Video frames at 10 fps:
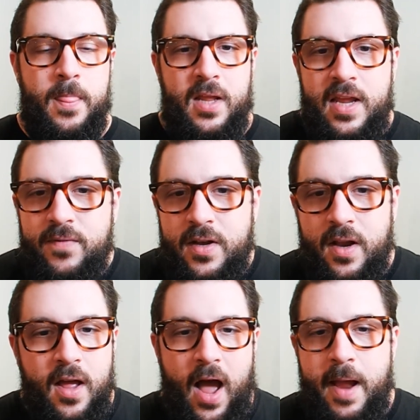
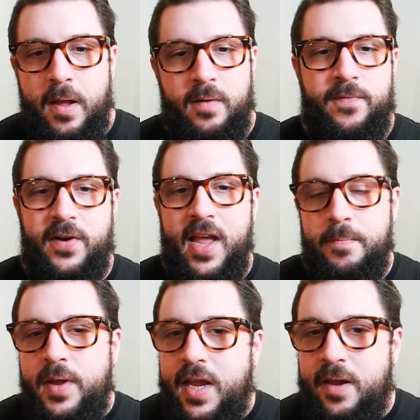Even, forget
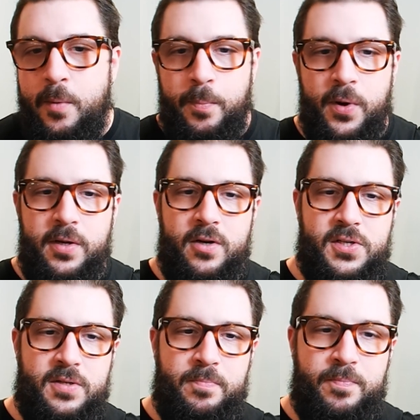me, put
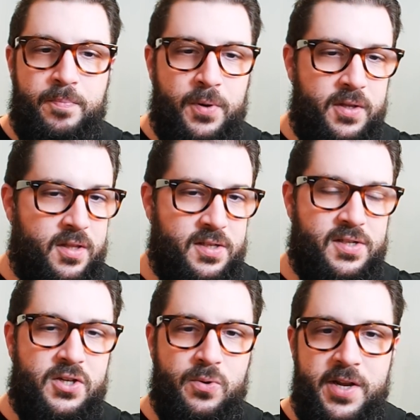the
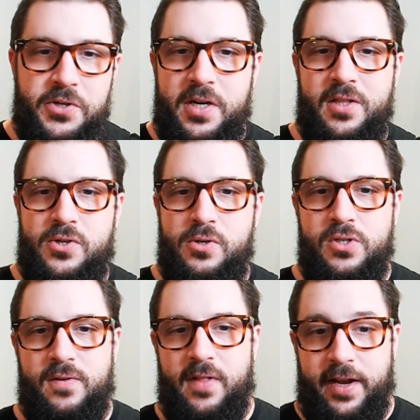situation in the shoes
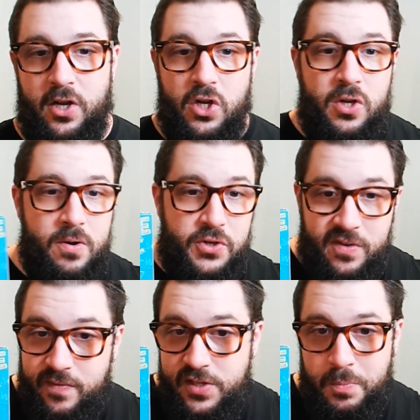of like a huge
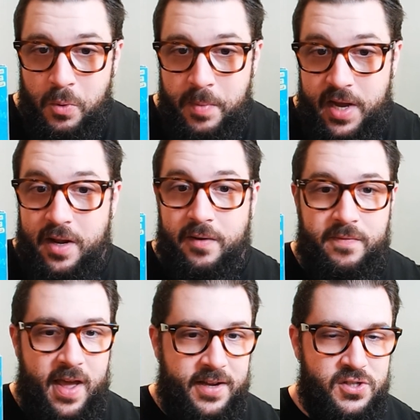Invisible Maniac
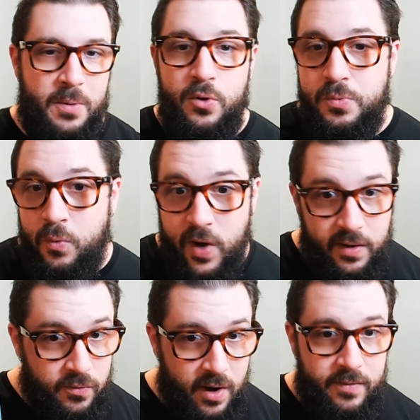fan. Someone who's been waiting
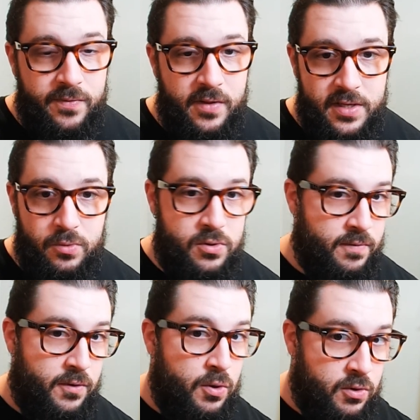forever for this, who's a
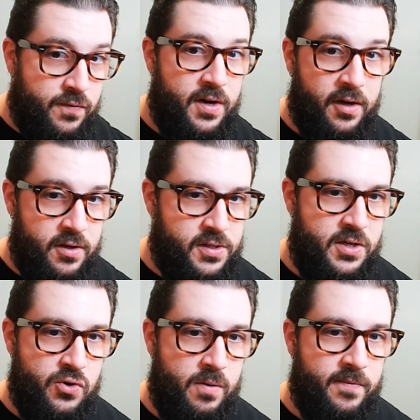huge Vinegar
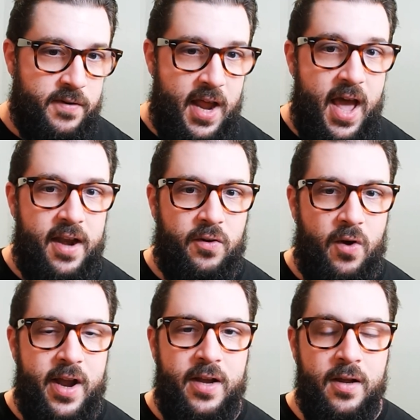Syndrome fanatic,
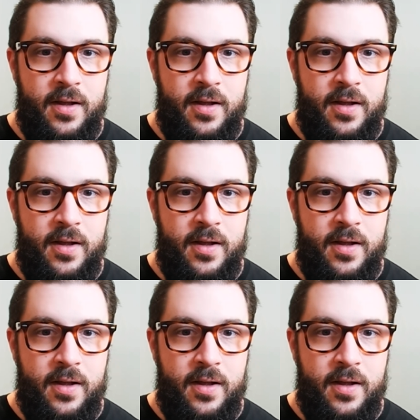right?